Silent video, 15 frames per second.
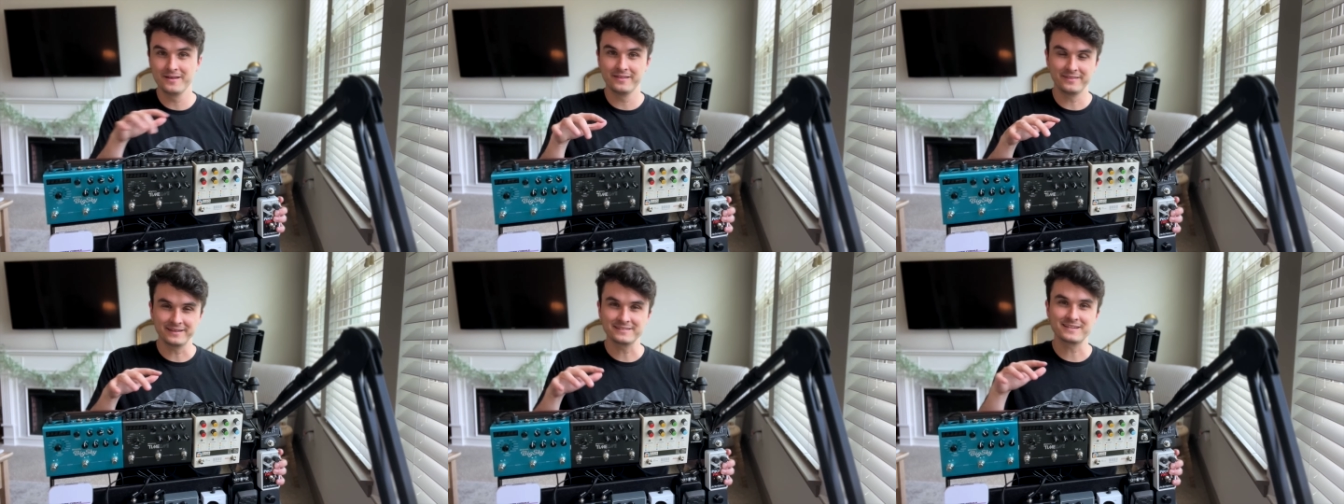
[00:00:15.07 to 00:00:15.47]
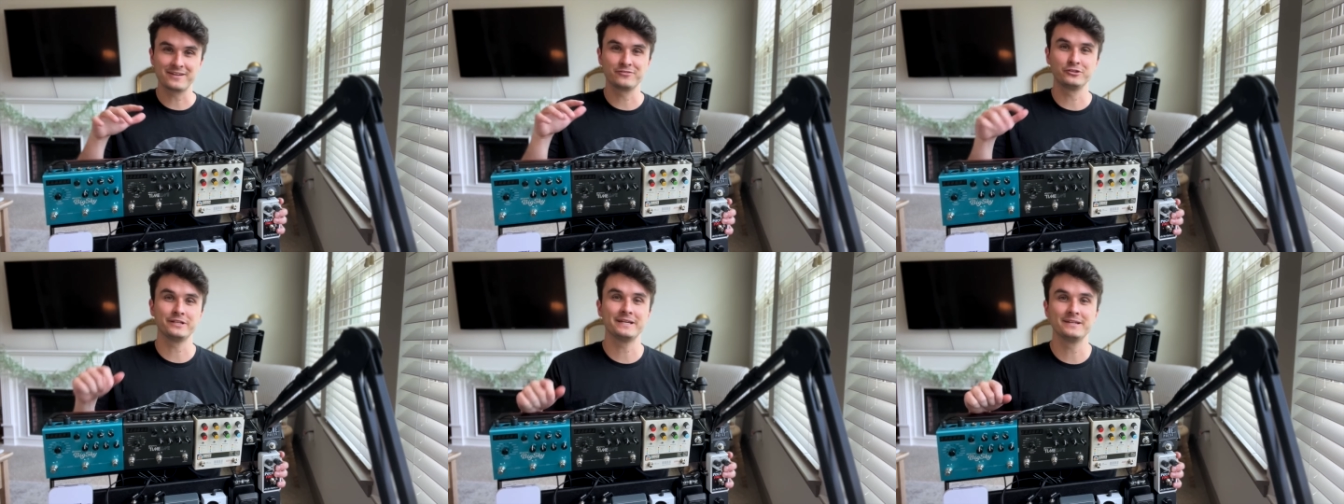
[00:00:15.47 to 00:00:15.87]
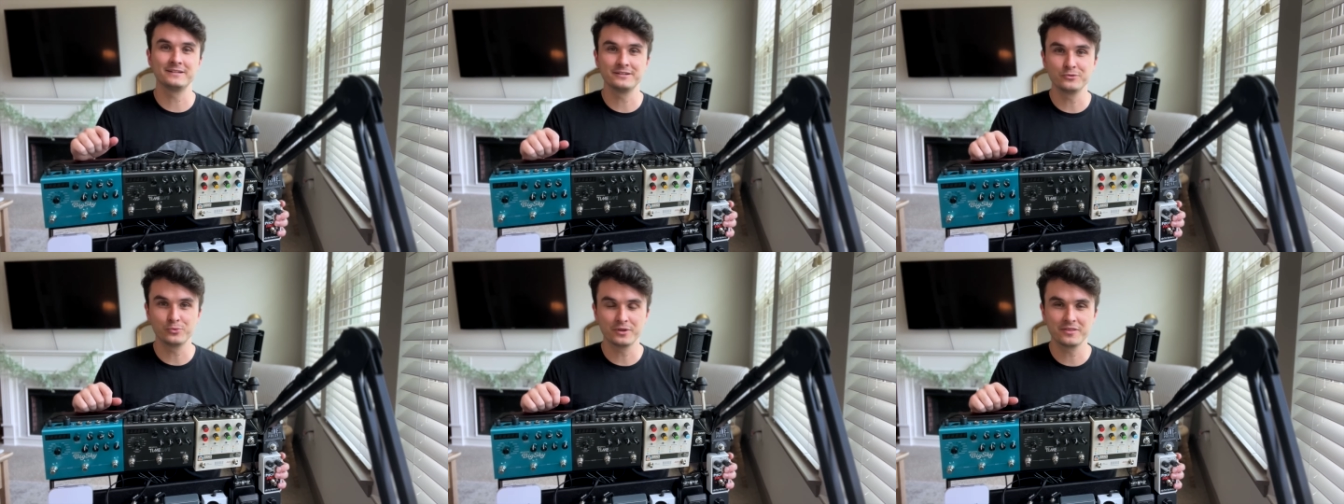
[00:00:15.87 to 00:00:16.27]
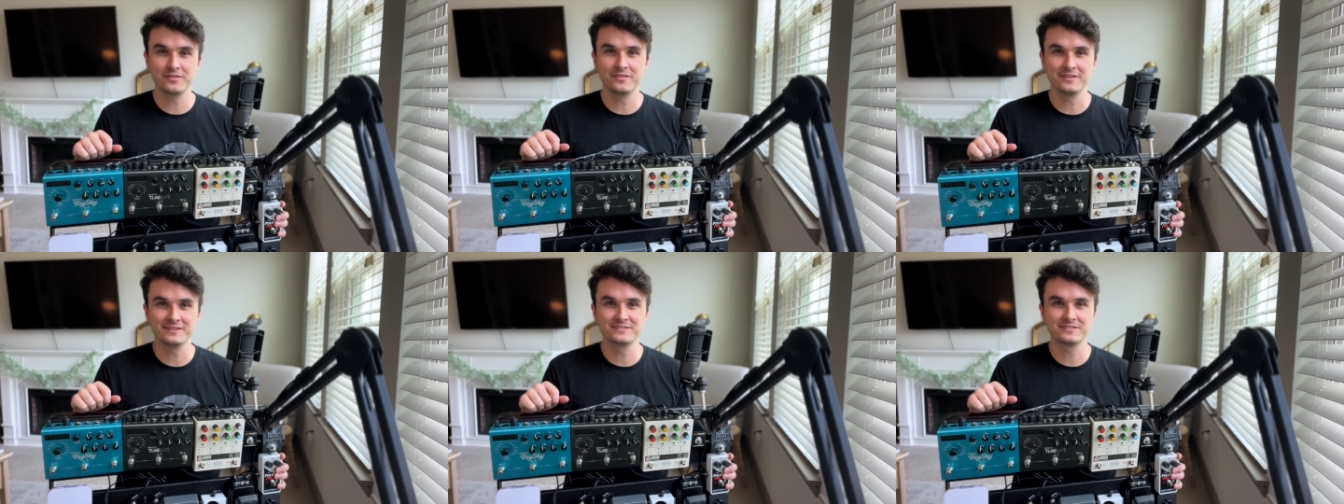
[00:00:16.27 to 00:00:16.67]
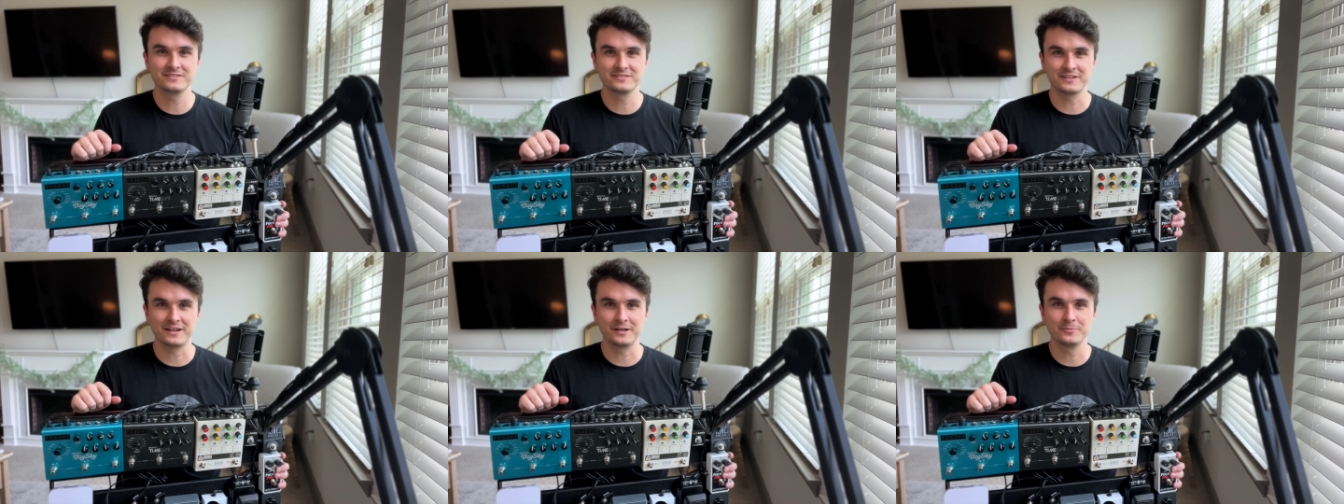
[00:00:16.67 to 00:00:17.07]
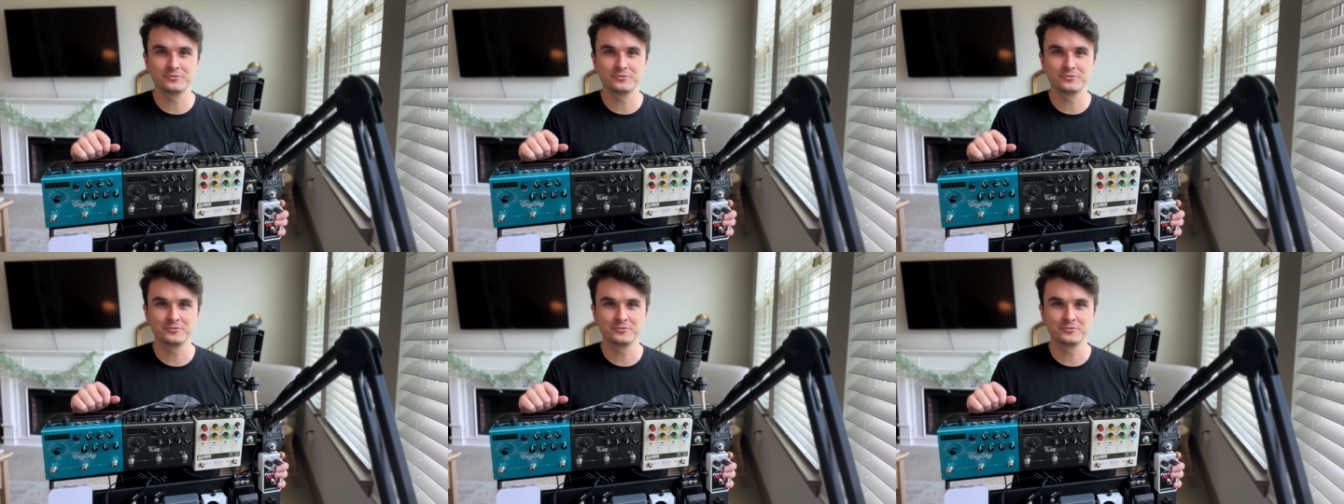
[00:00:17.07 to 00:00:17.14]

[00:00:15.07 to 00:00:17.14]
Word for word: things have landed with this setup.